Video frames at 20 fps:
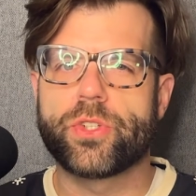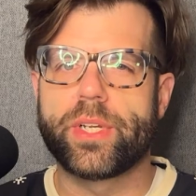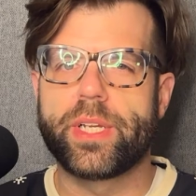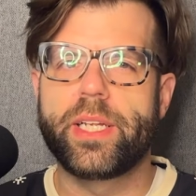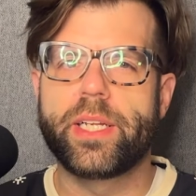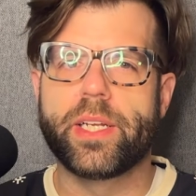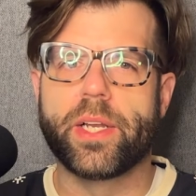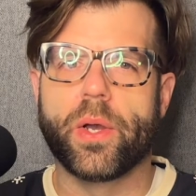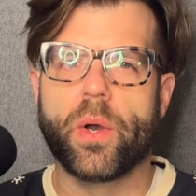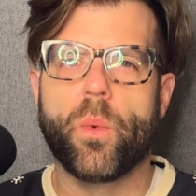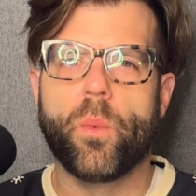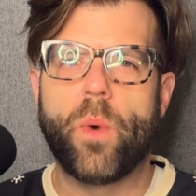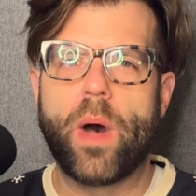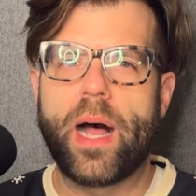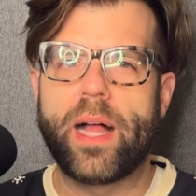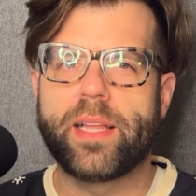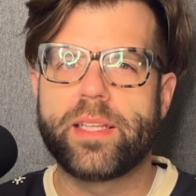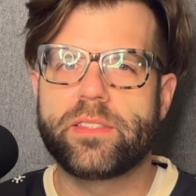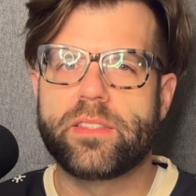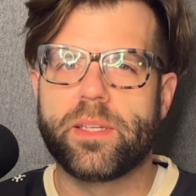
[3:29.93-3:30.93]
ego
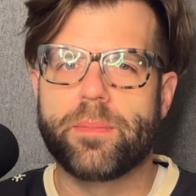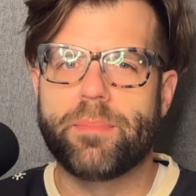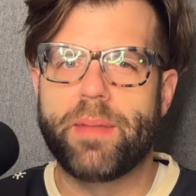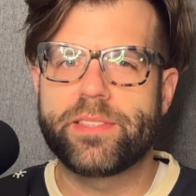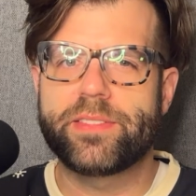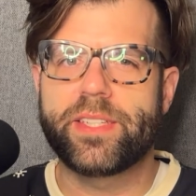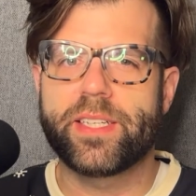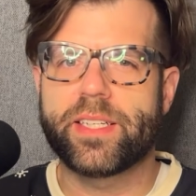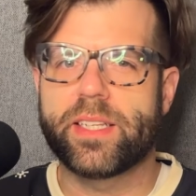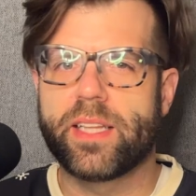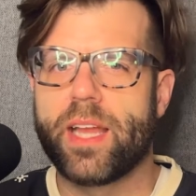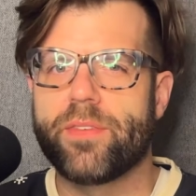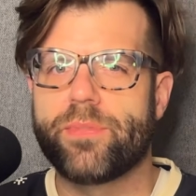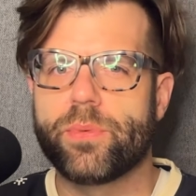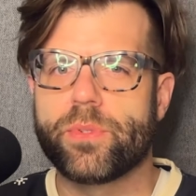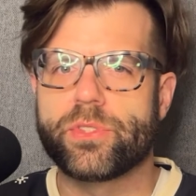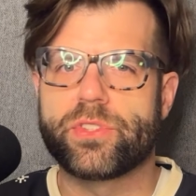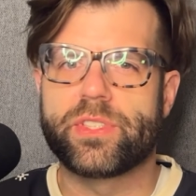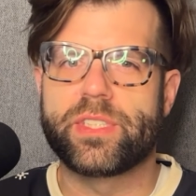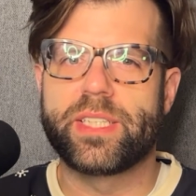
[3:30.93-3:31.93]
while his domestic life
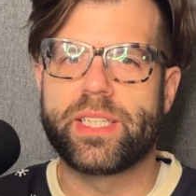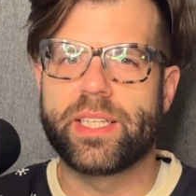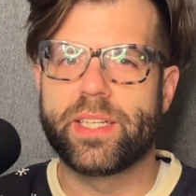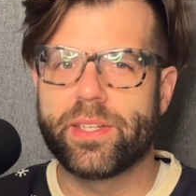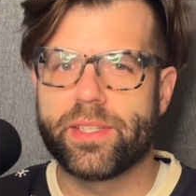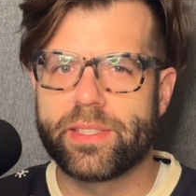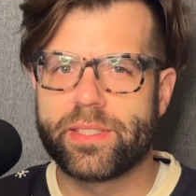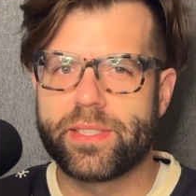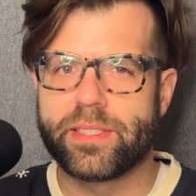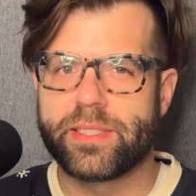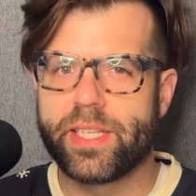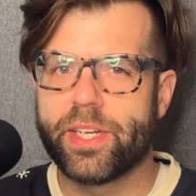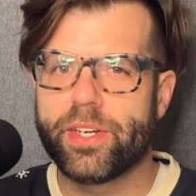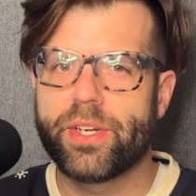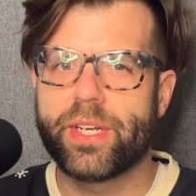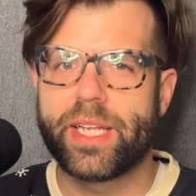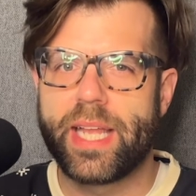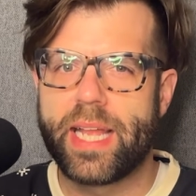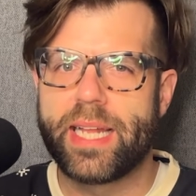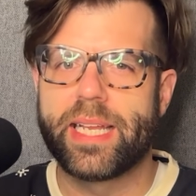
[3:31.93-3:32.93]
was
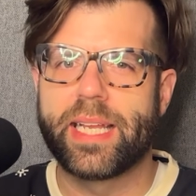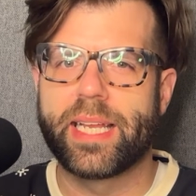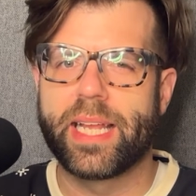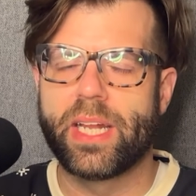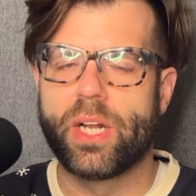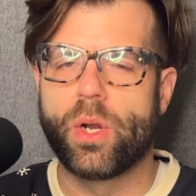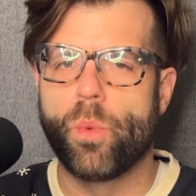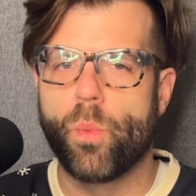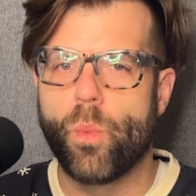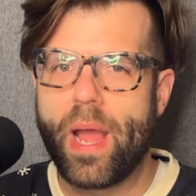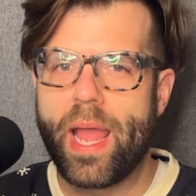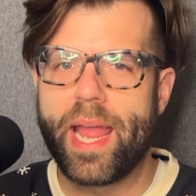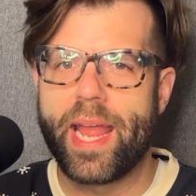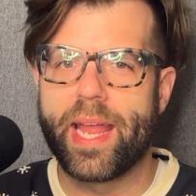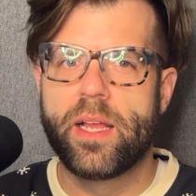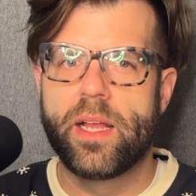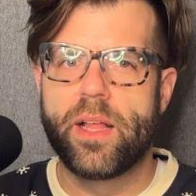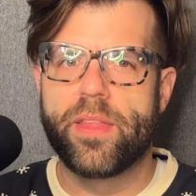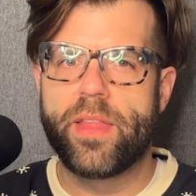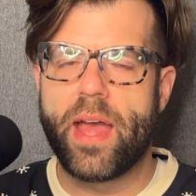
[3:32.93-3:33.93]
deteriorating in a
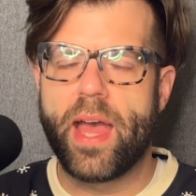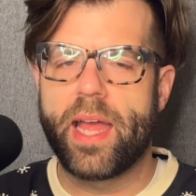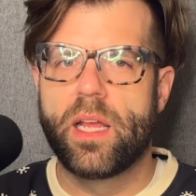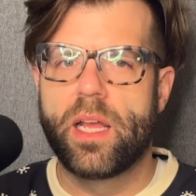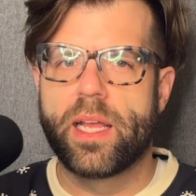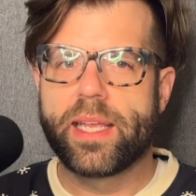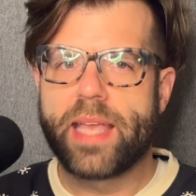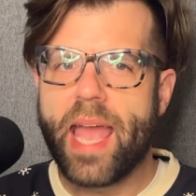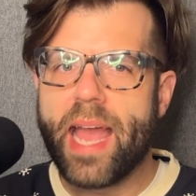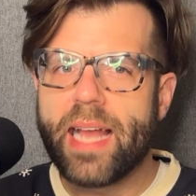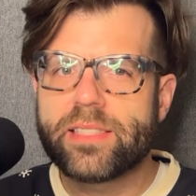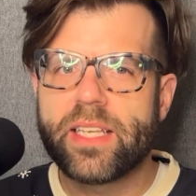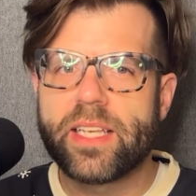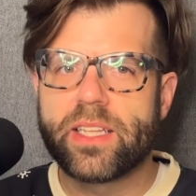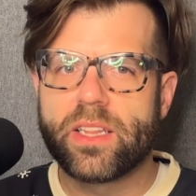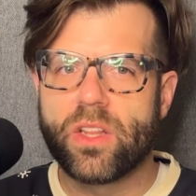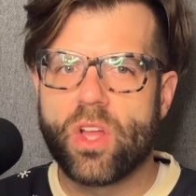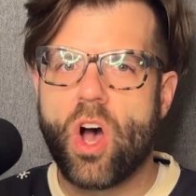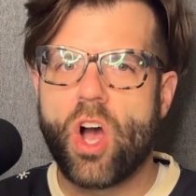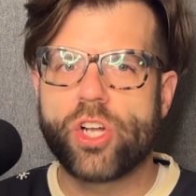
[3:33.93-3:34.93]
way that casts a
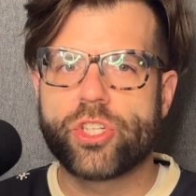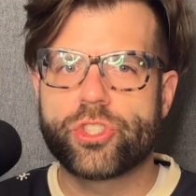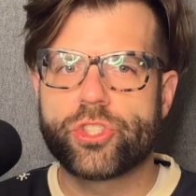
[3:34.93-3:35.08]
long,